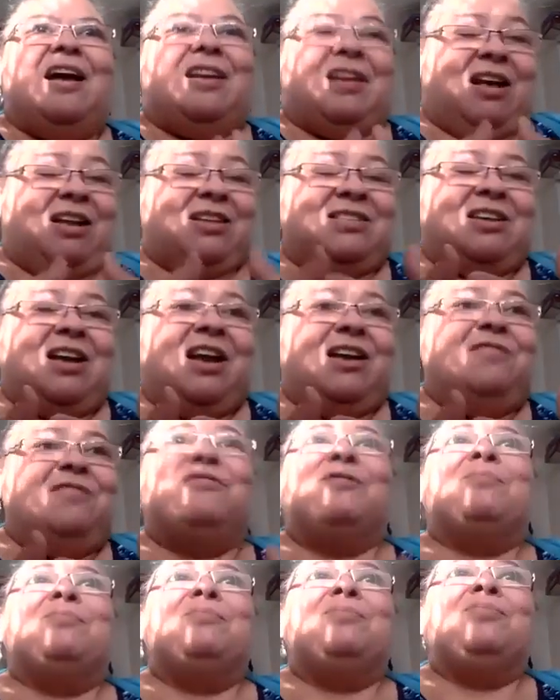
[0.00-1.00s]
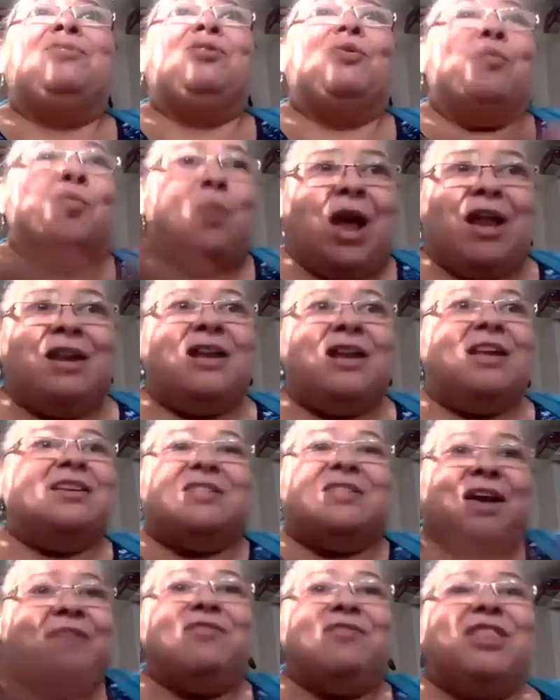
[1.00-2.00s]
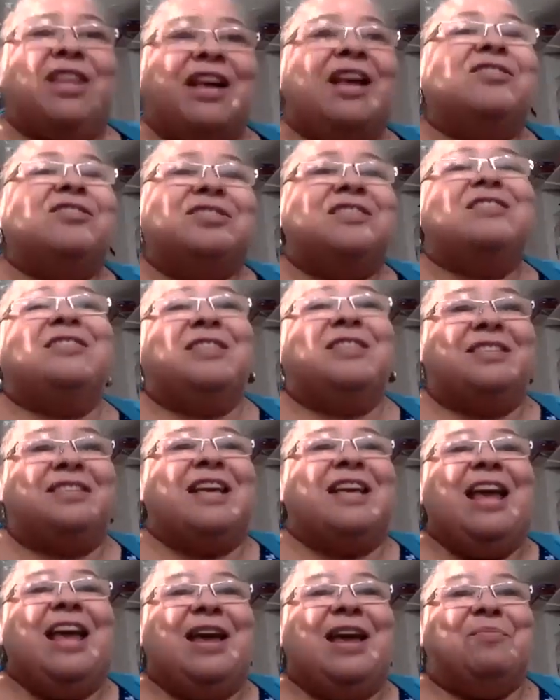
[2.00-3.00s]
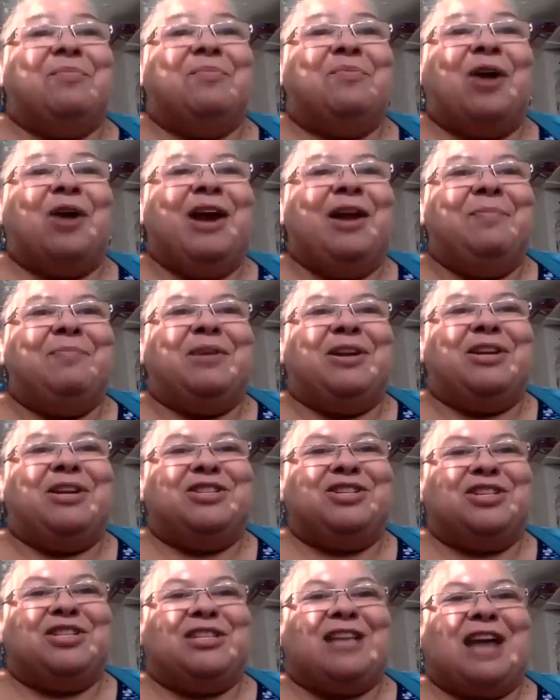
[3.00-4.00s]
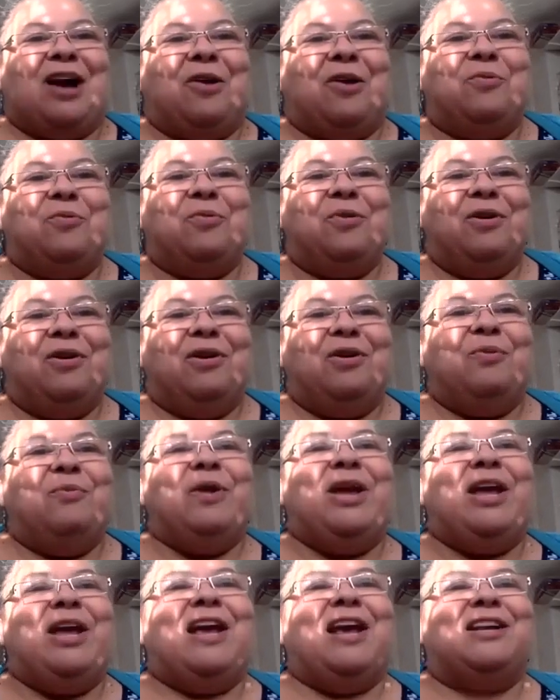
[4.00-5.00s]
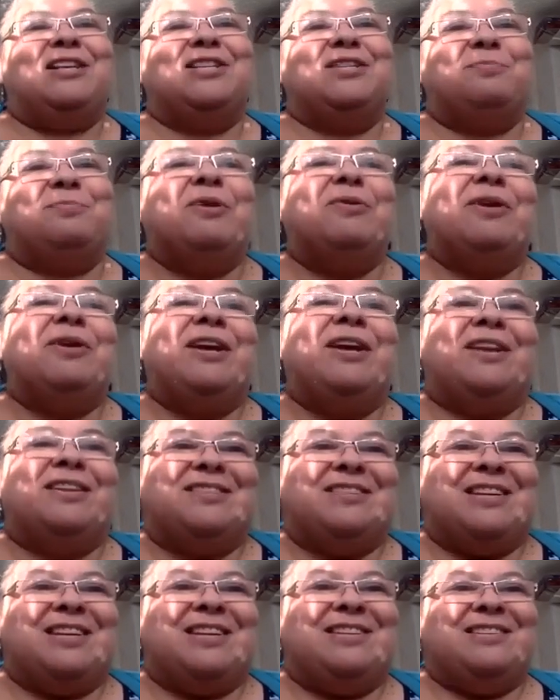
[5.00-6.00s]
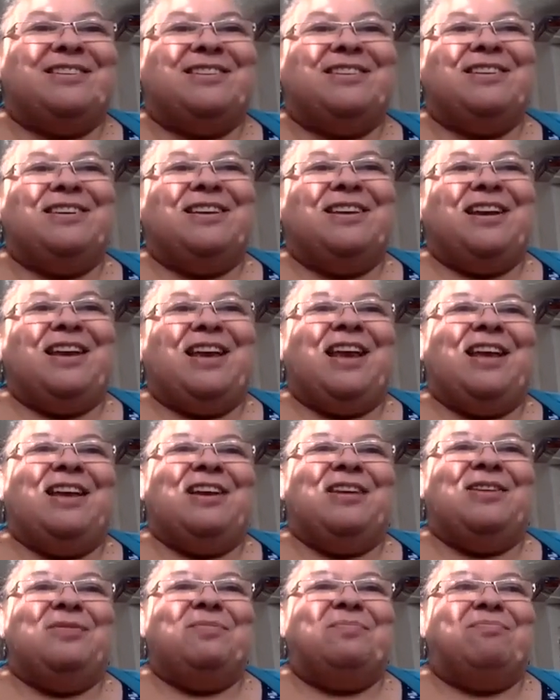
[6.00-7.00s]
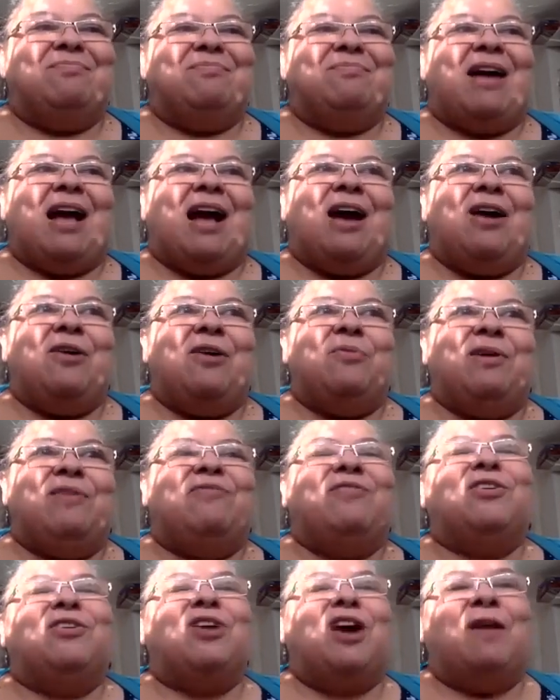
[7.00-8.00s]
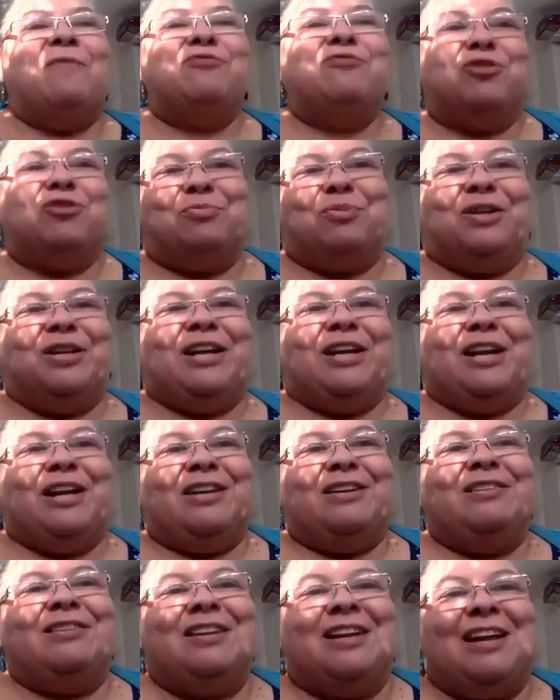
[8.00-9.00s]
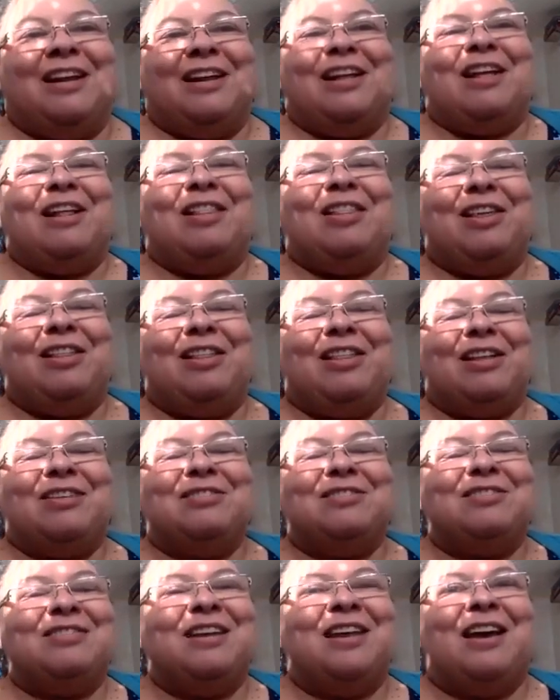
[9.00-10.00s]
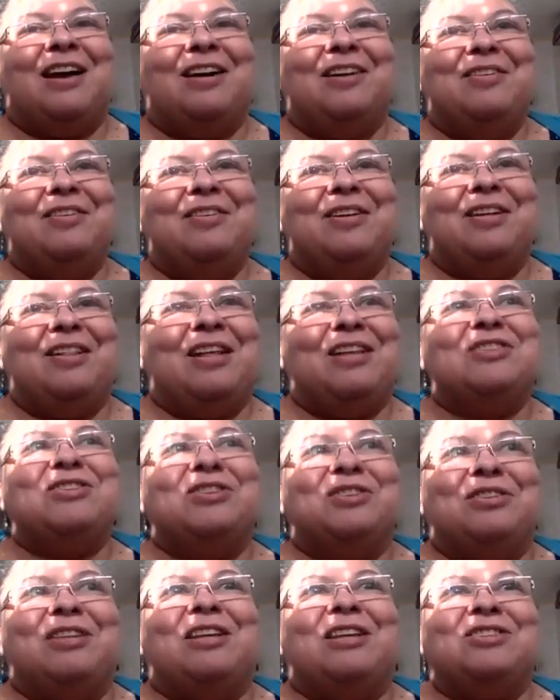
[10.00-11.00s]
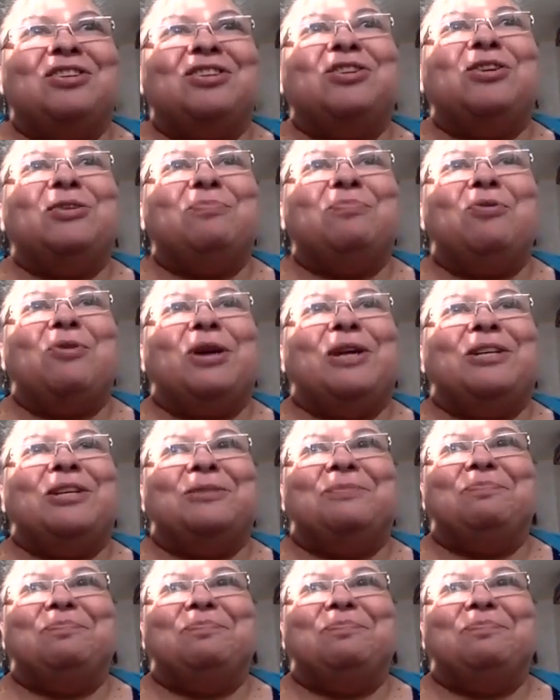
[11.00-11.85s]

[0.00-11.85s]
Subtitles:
Aside from the wetness, everything else is the same, right? But it's just how we experience it and how we feel comfortable in it. And I think that's, yeah, that's a good point.